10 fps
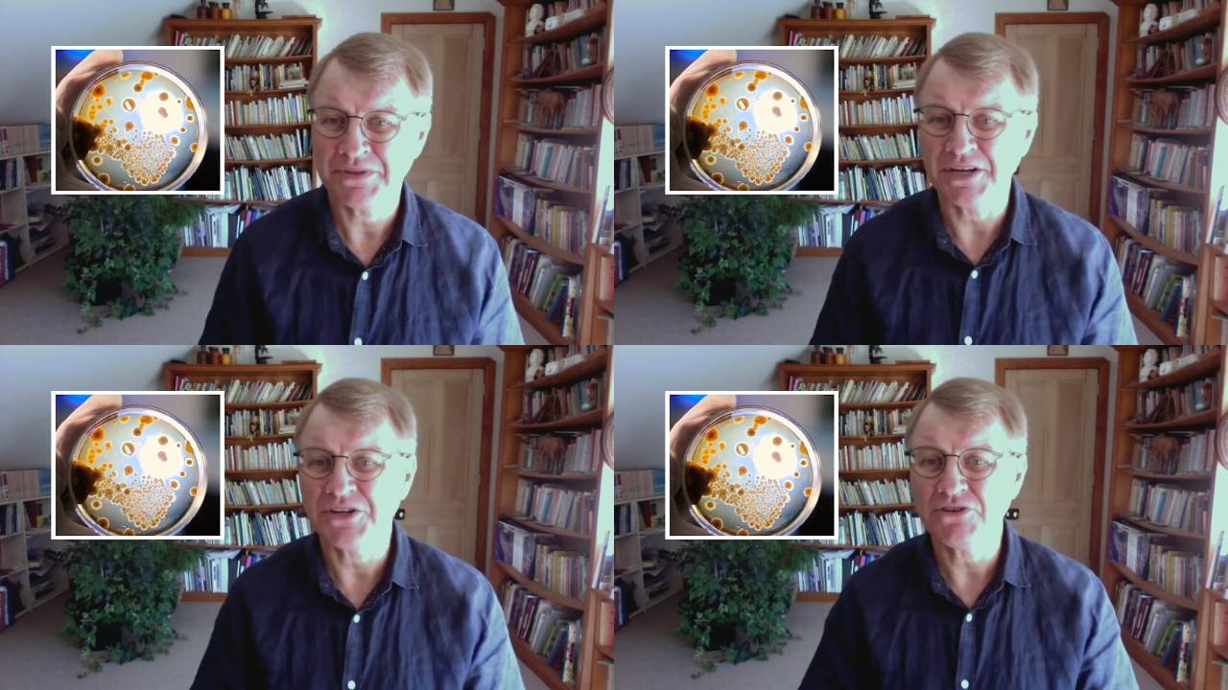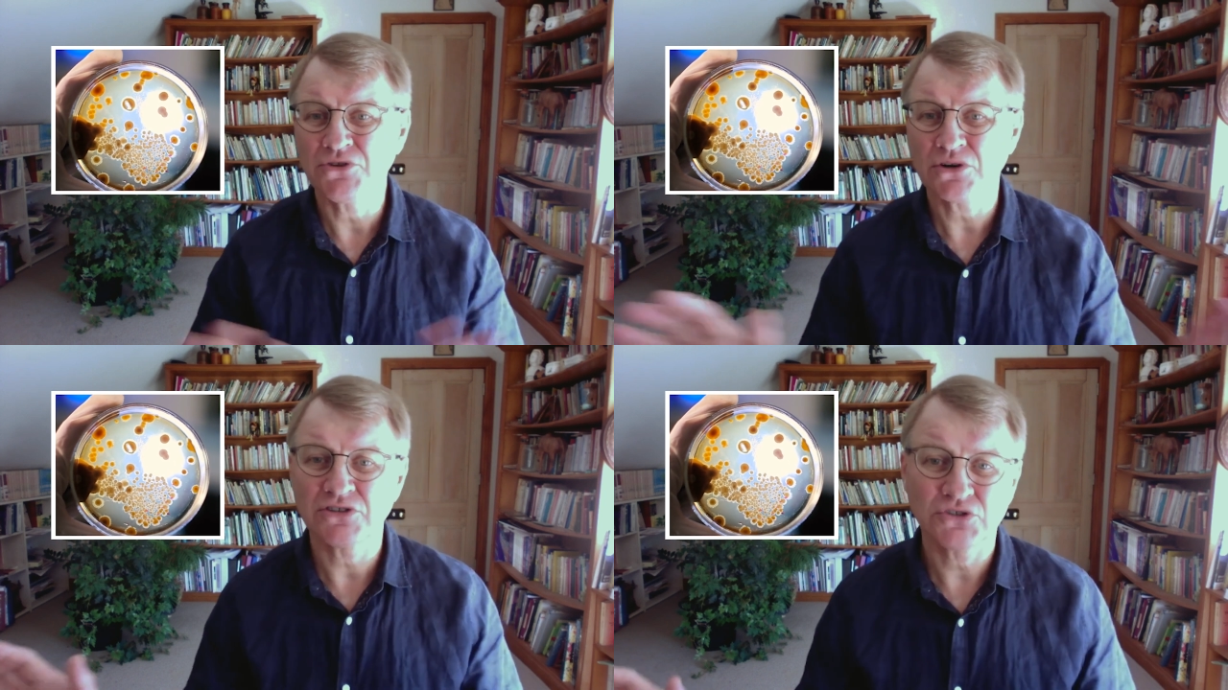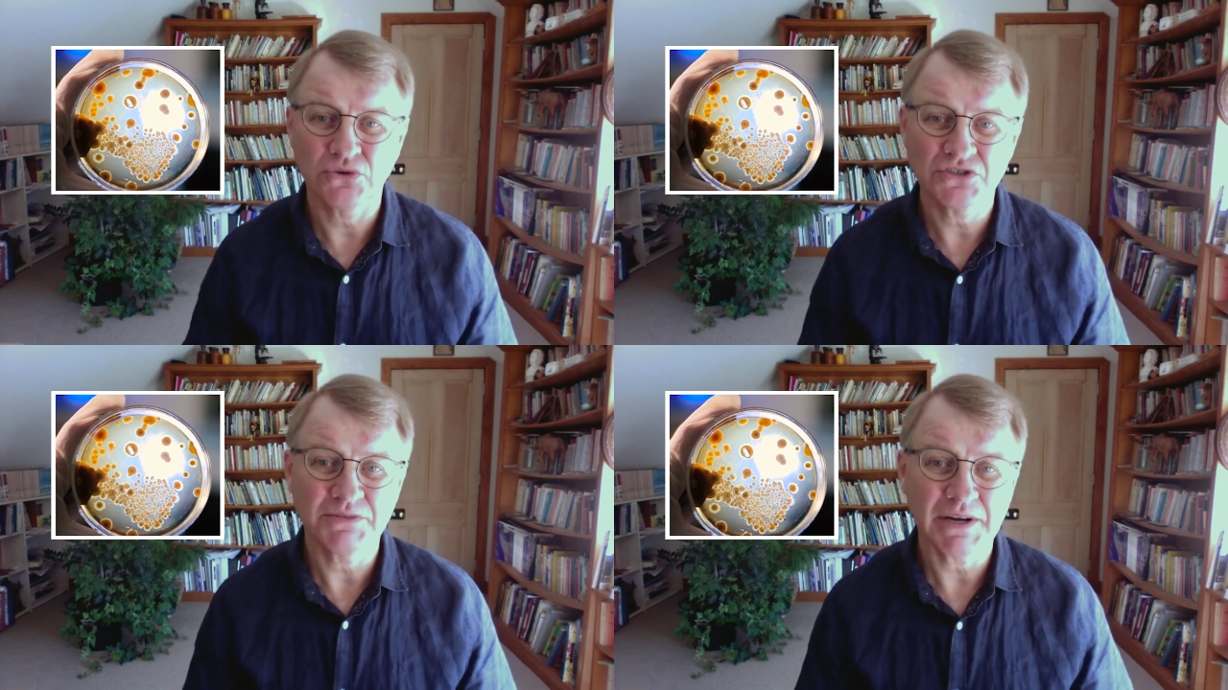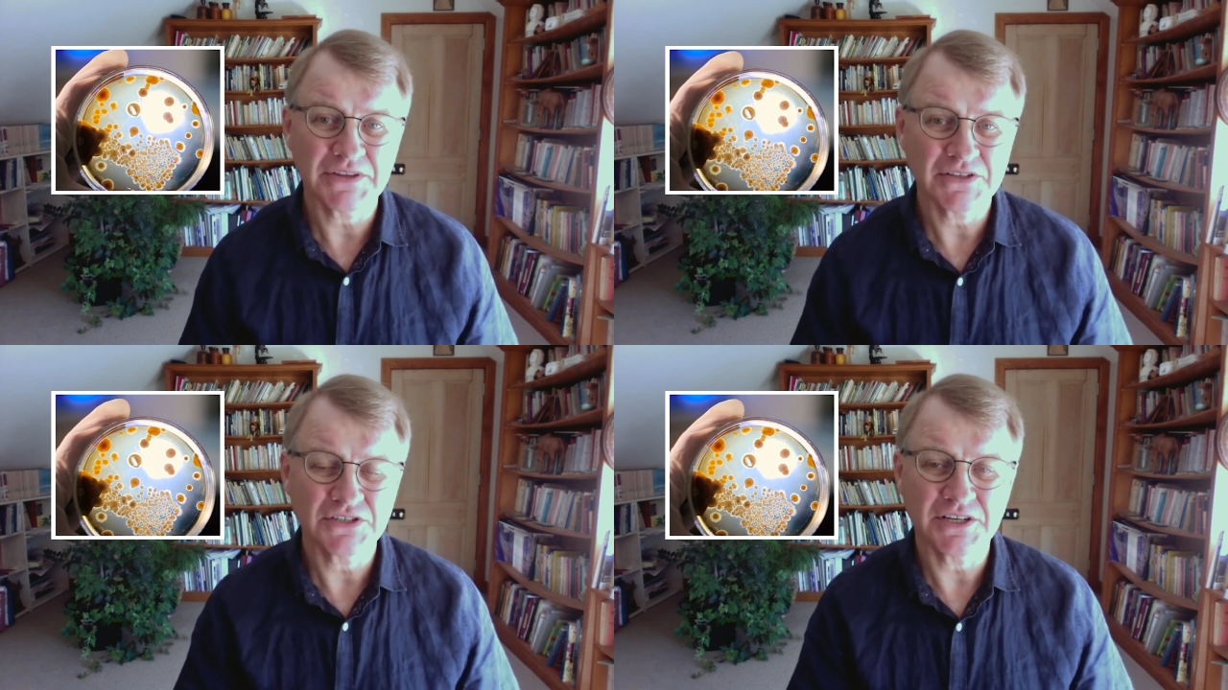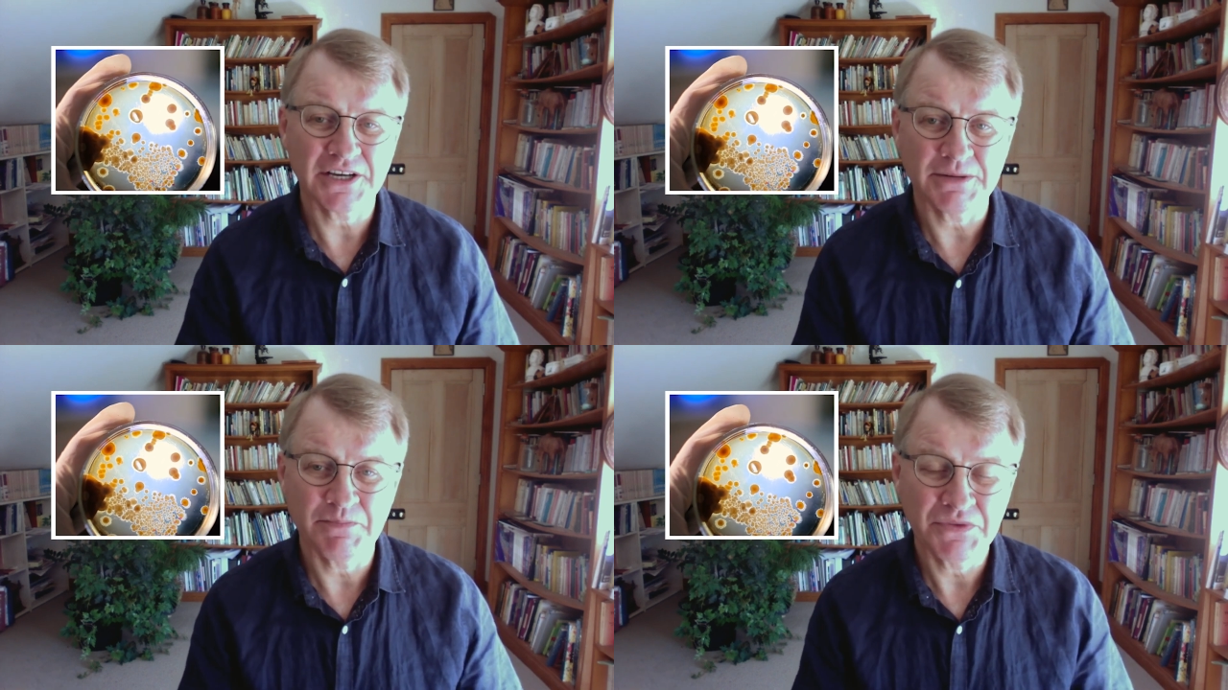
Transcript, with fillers: Now, no doctor talks about that today,